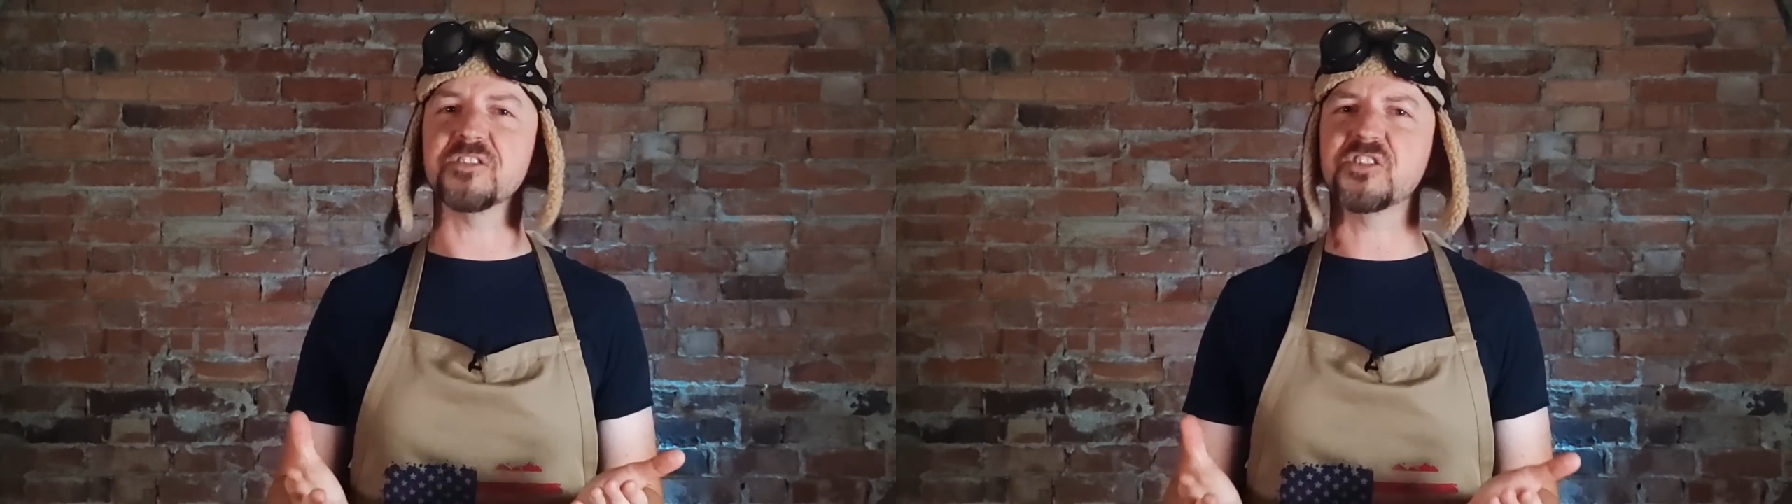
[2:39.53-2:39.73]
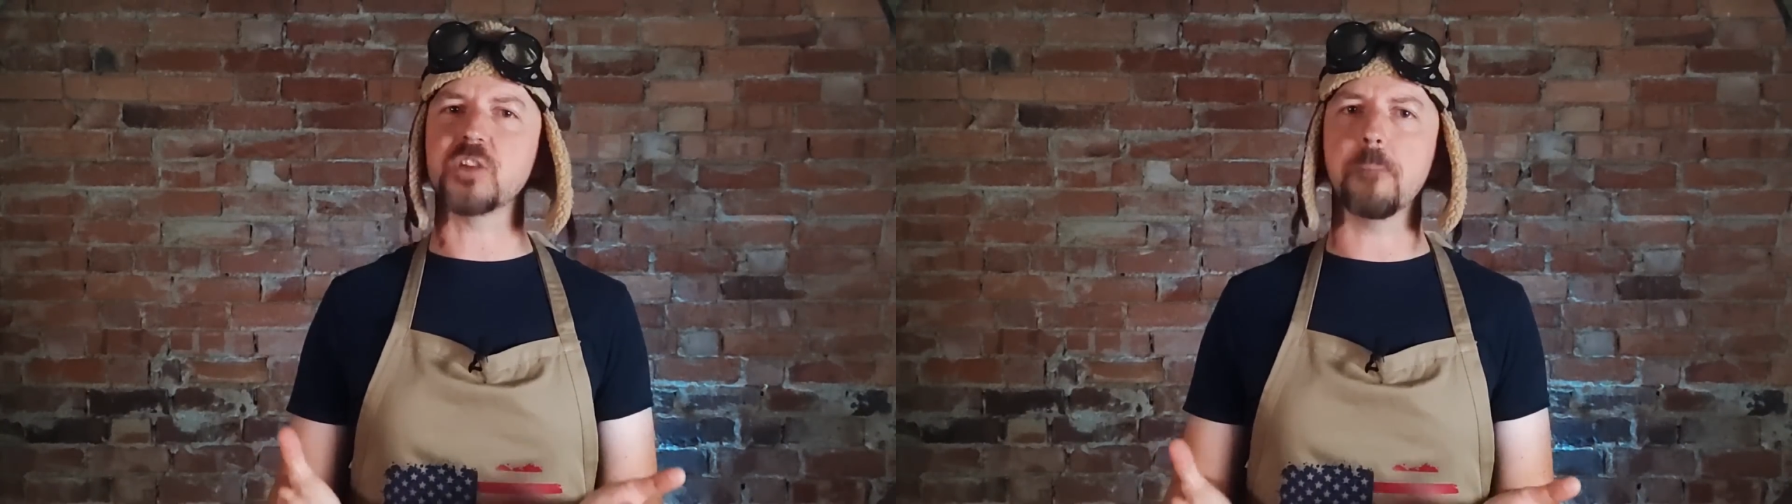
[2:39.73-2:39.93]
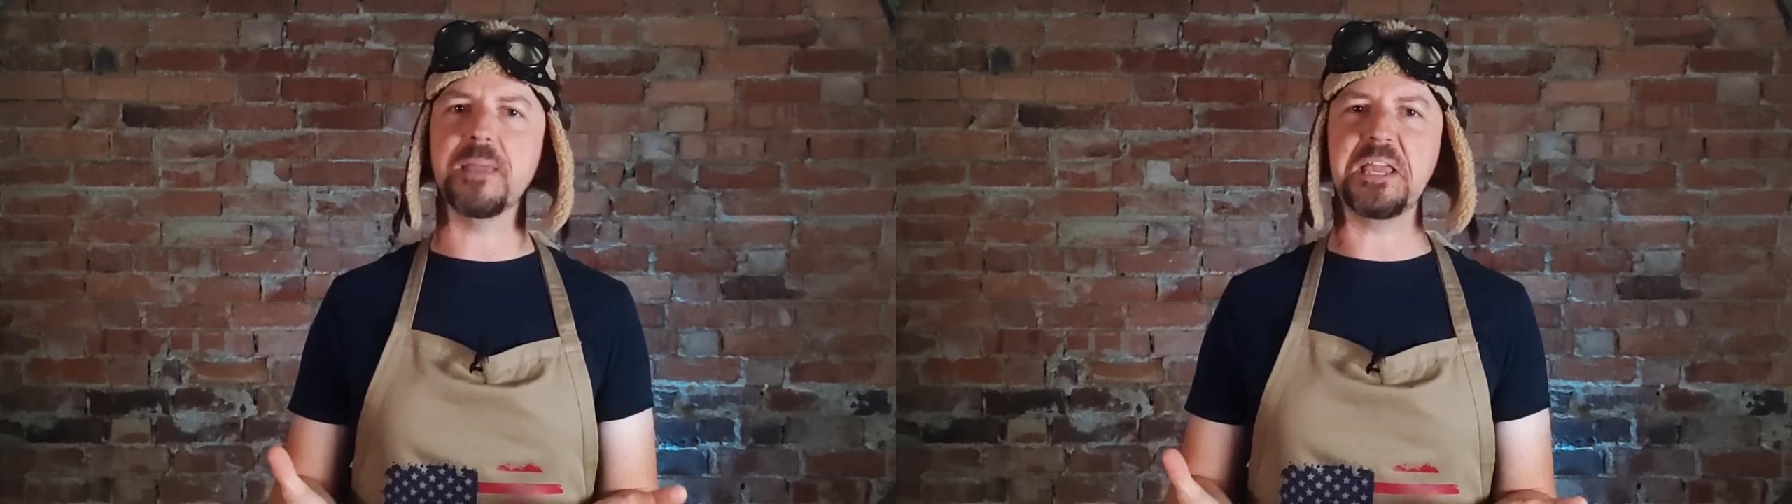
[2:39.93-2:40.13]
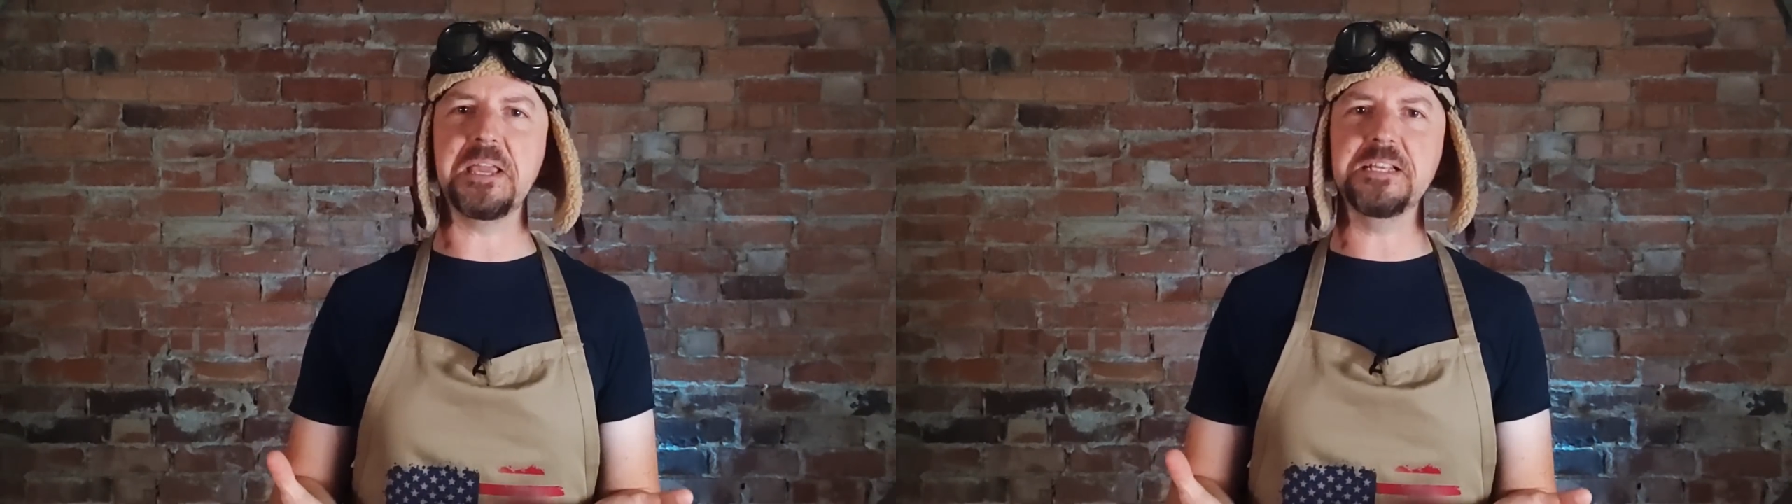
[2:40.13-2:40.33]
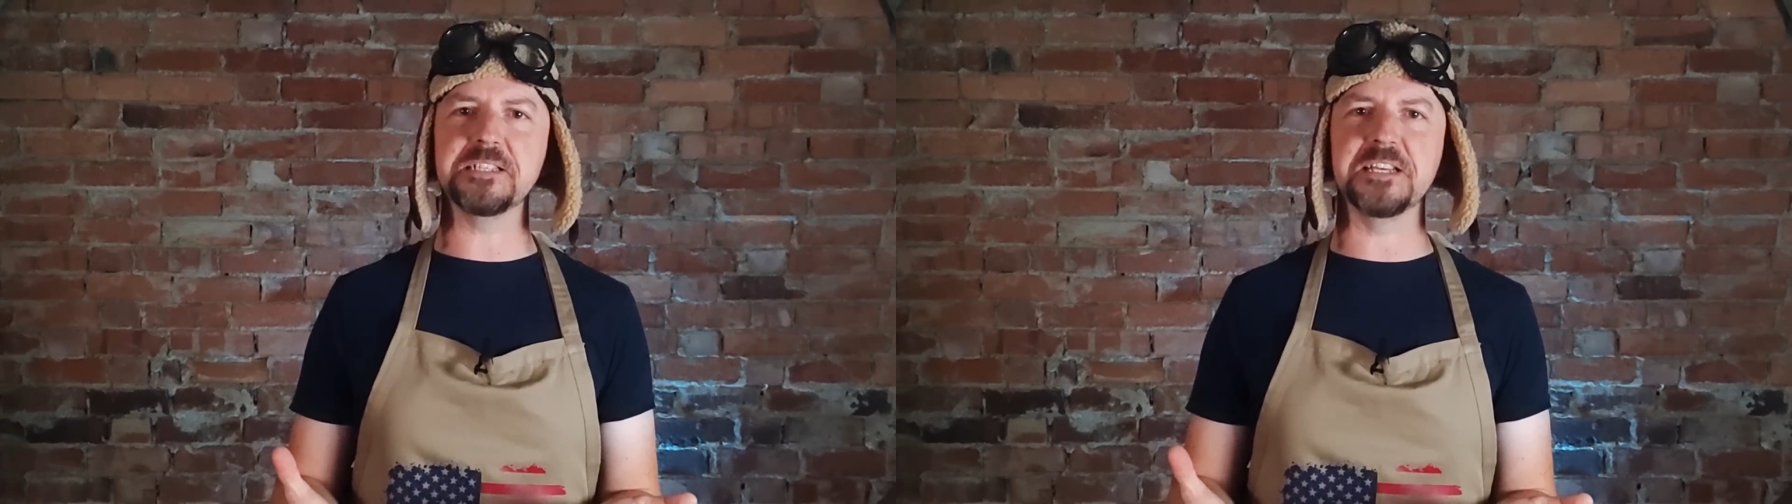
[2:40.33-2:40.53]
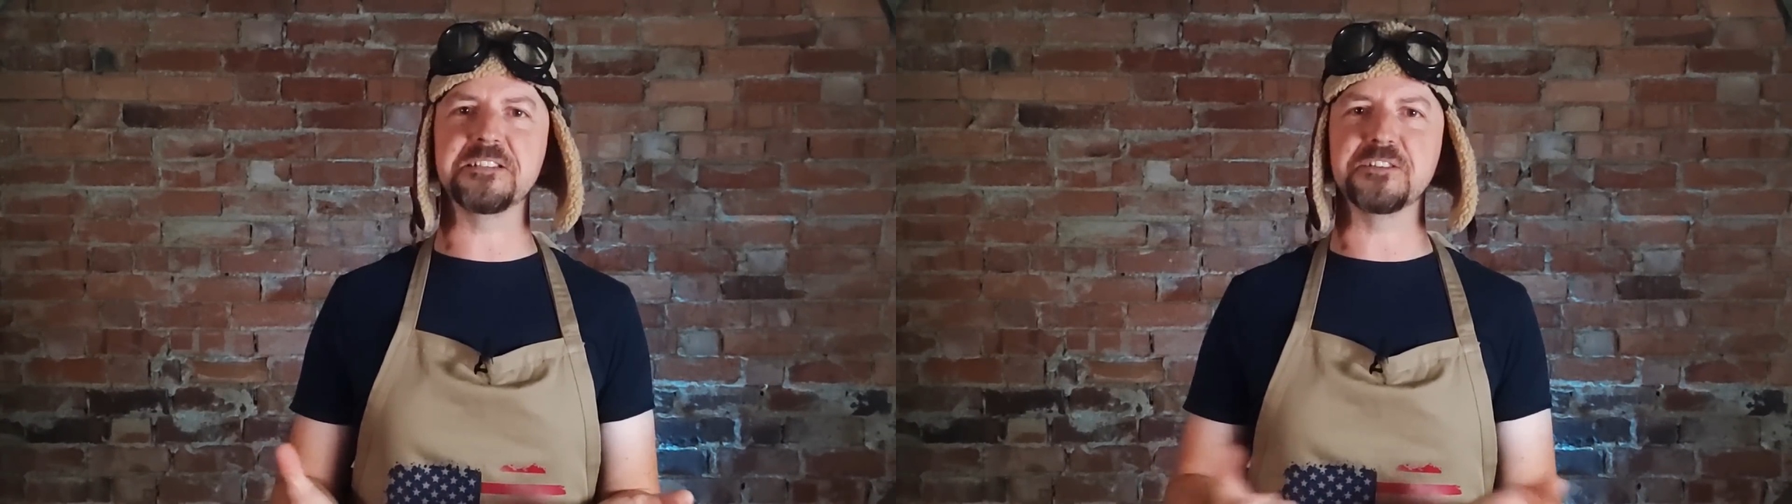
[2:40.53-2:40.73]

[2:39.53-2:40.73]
some heated